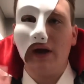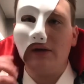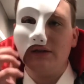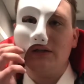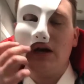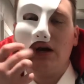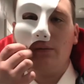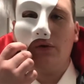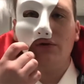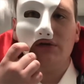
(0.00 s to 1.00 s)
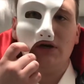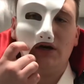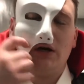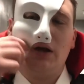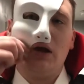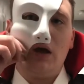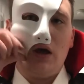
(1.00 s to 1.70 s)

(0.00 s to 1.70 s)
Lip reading: how to tie a bow tie.